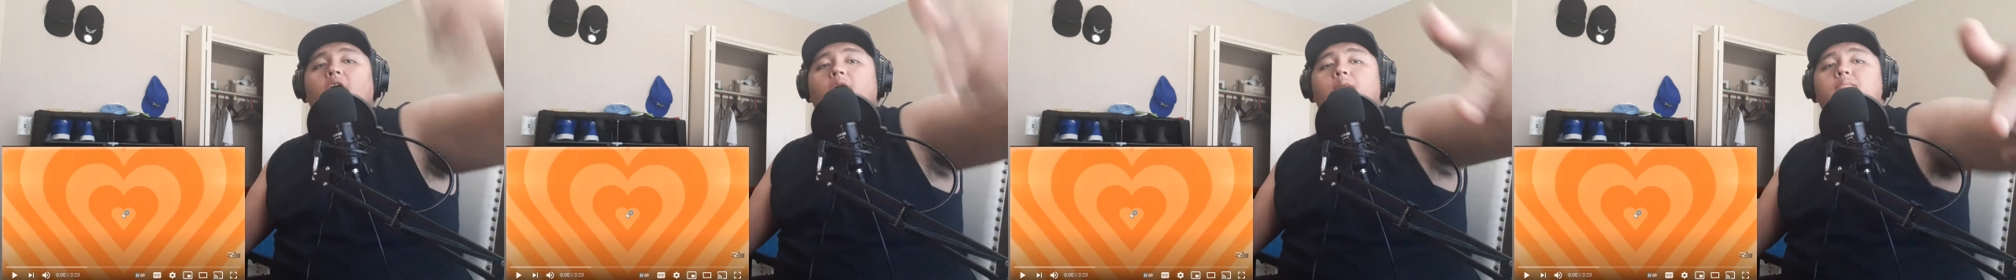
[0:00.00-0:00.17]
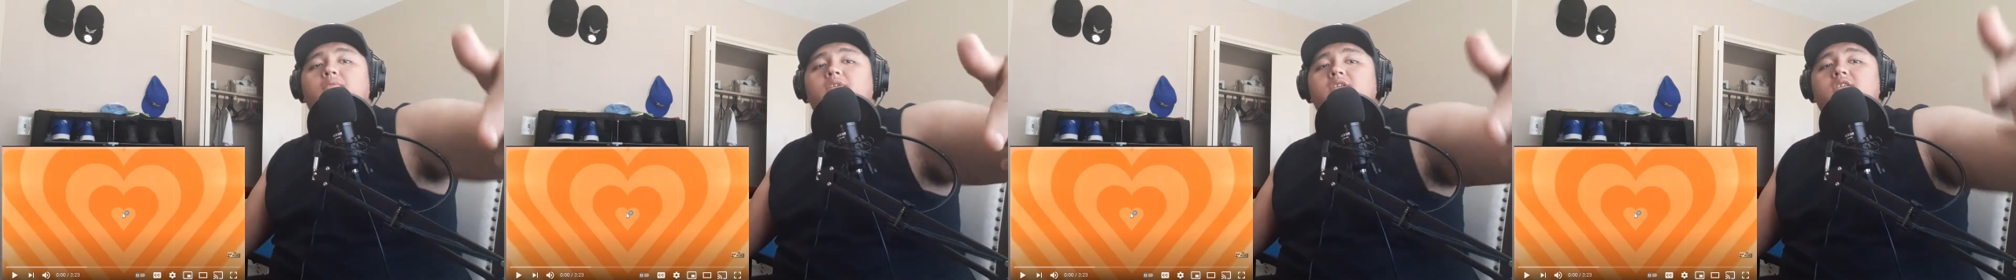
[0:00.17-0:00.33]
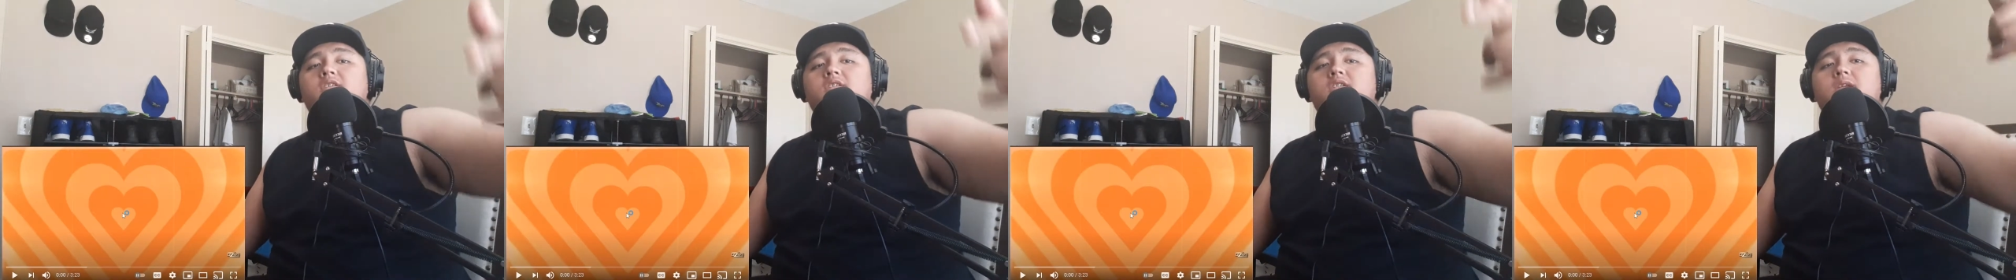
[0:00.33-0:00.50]

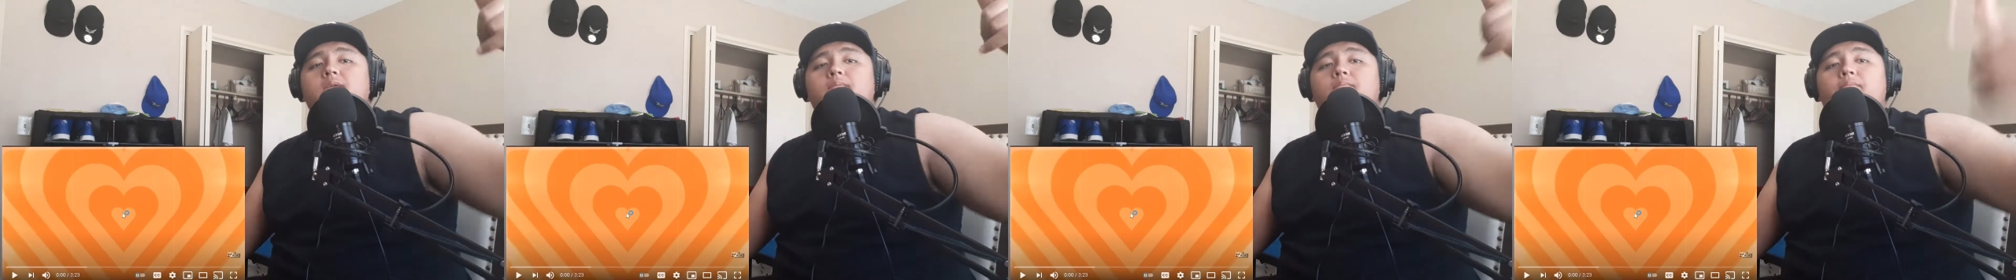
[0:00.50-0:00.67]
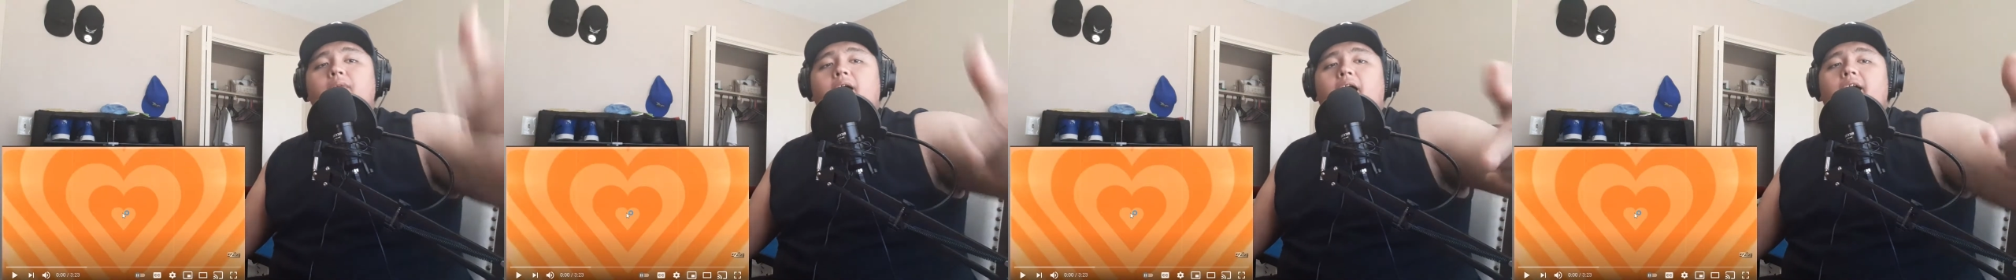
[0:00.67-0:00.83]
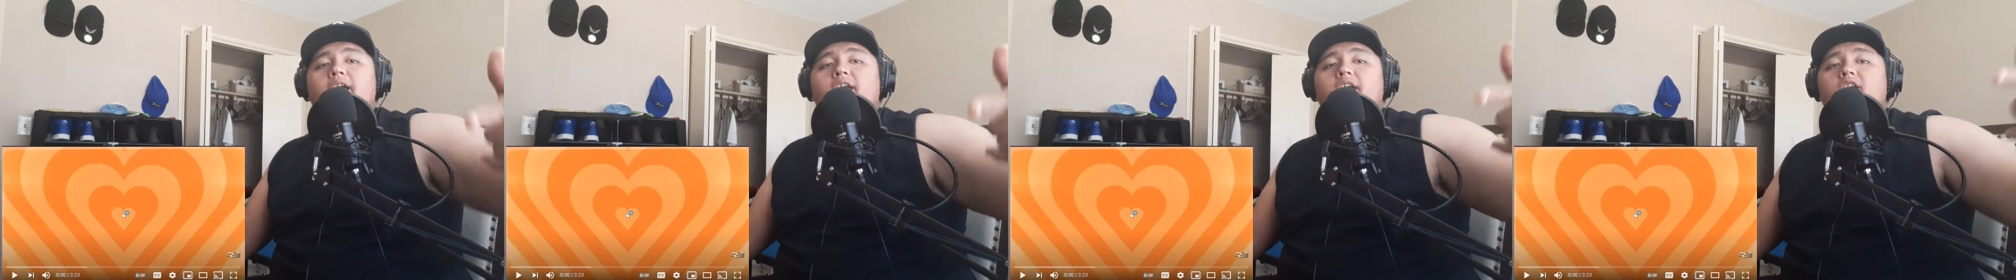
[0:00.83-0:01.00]
RPG
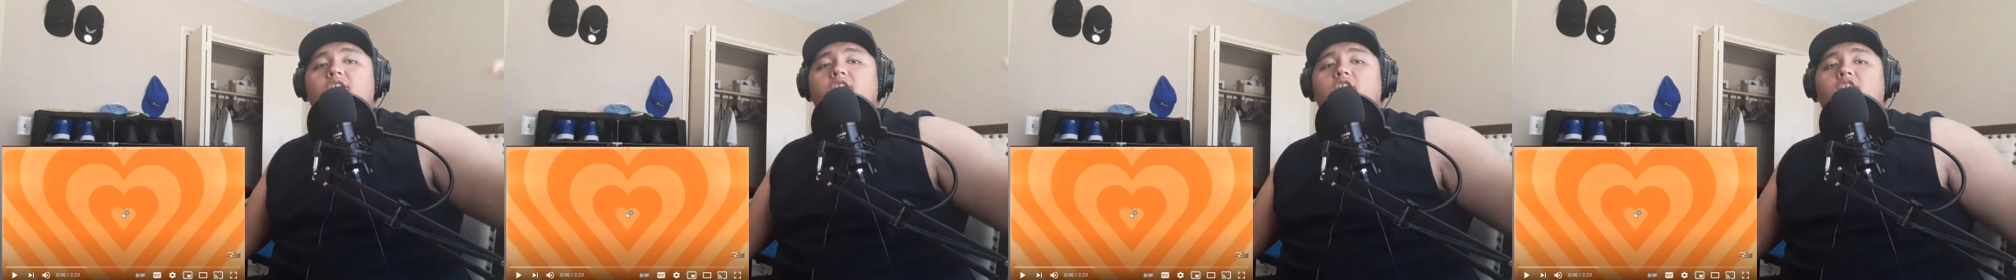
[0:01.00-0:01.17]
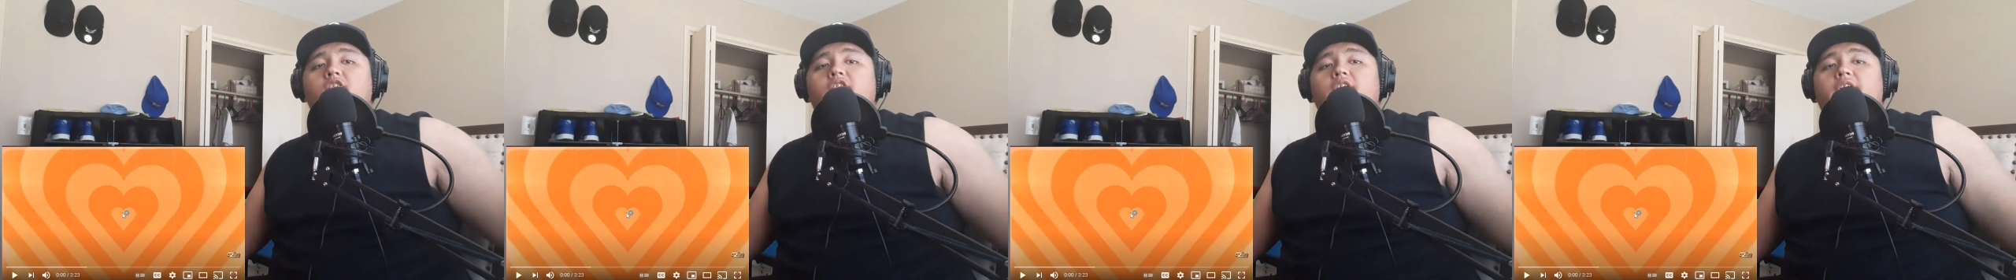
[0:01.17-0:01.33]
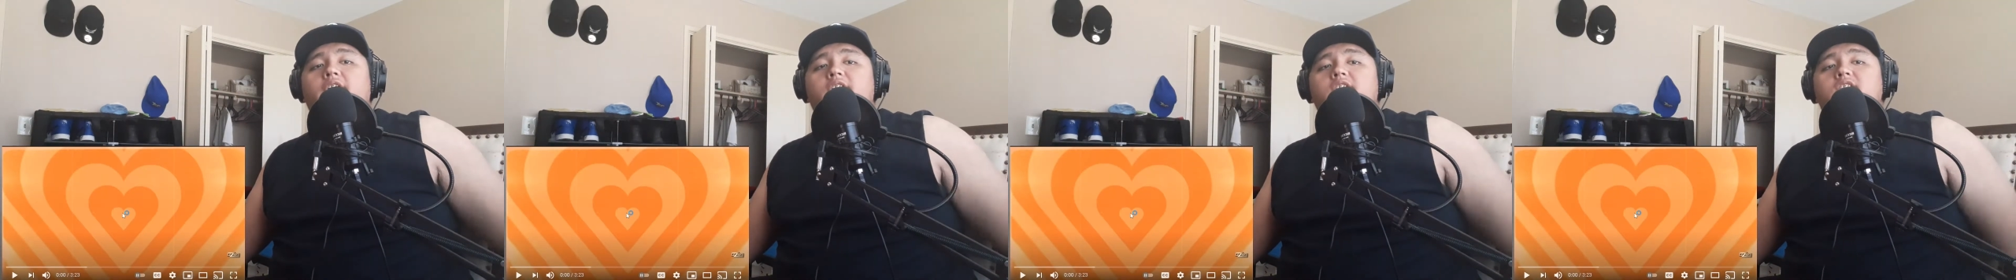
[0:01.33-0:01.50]
back in a
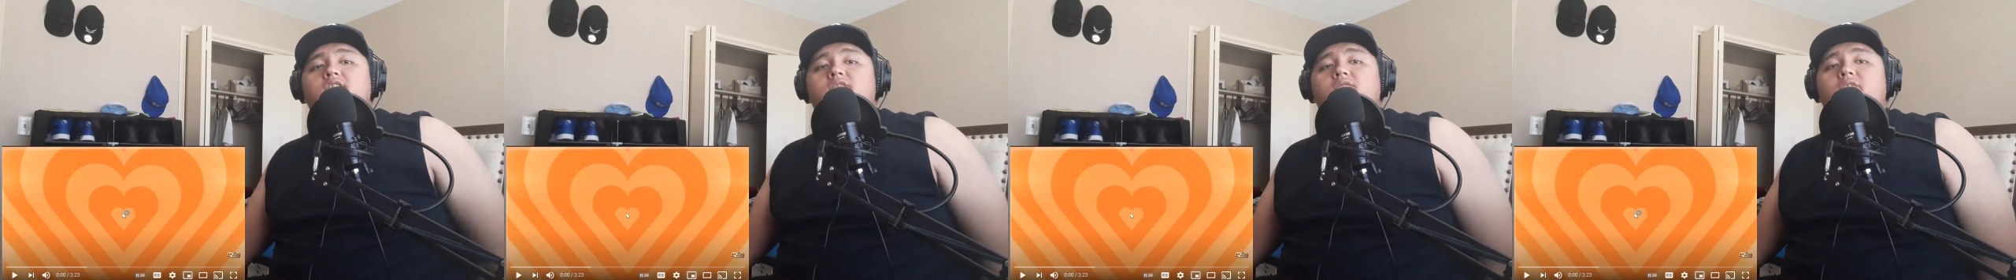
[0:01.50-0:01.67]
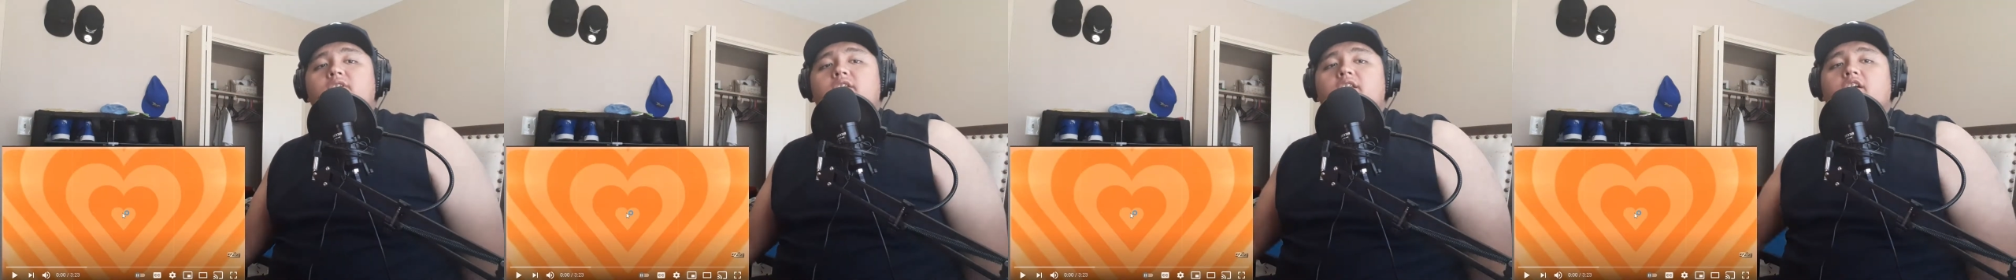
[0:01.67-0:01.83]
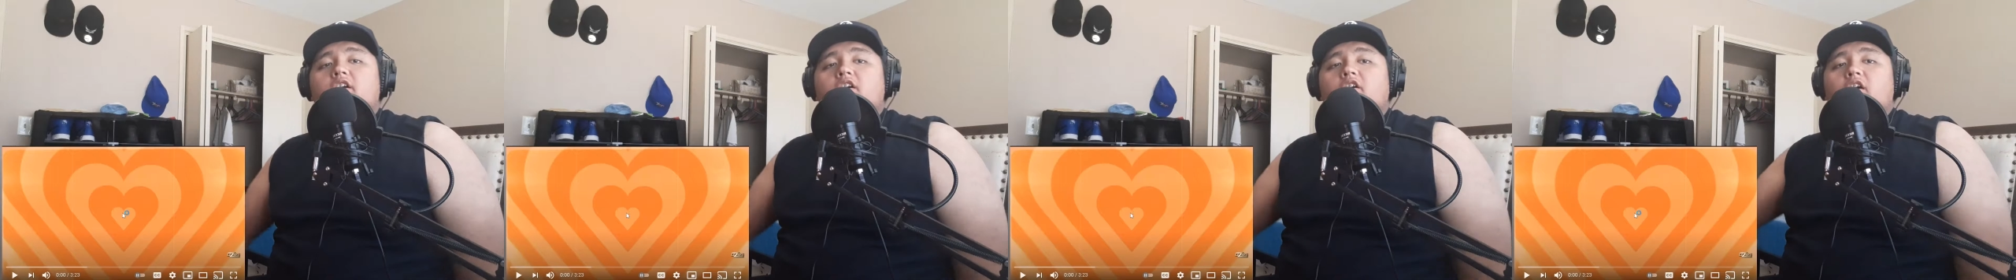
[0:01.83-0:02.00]
reaction
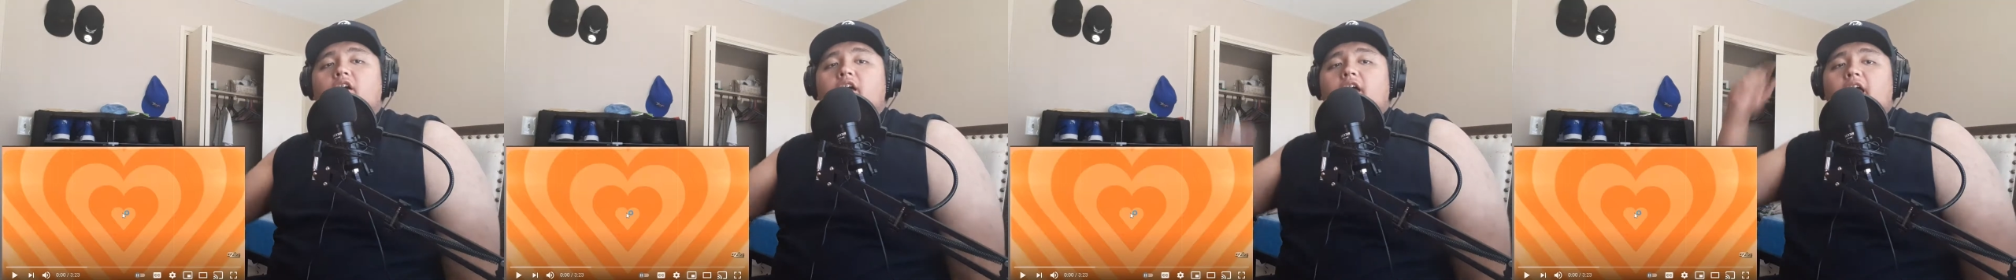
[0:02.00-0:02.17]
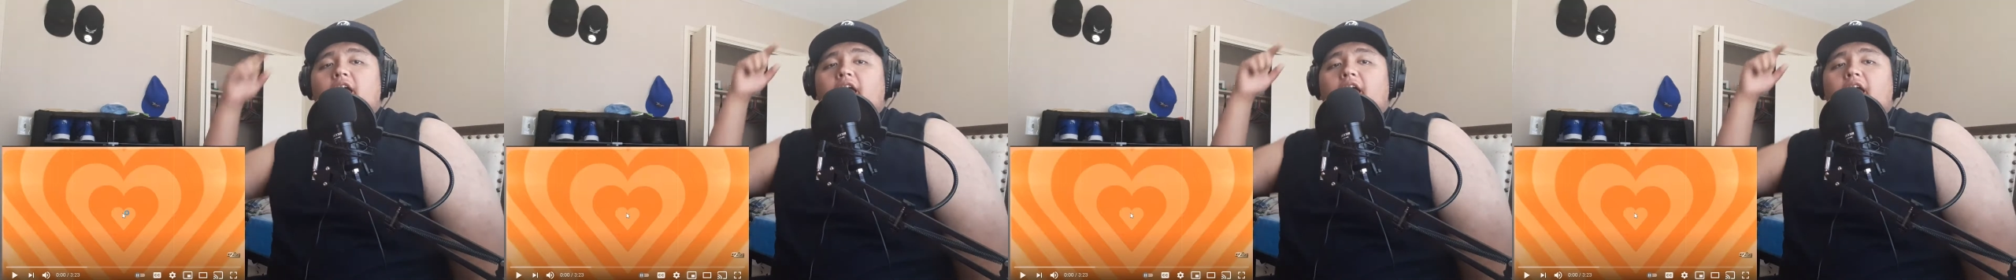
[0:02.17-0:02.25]
video,